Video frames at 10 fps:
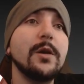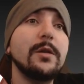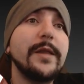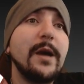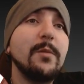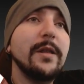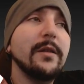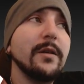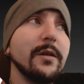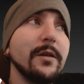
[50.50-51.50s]
down by
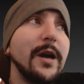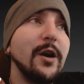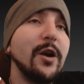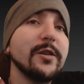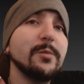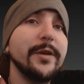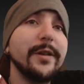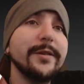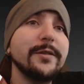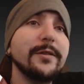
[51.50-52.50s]
our awesome
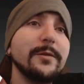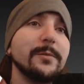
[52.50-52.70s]
playlist.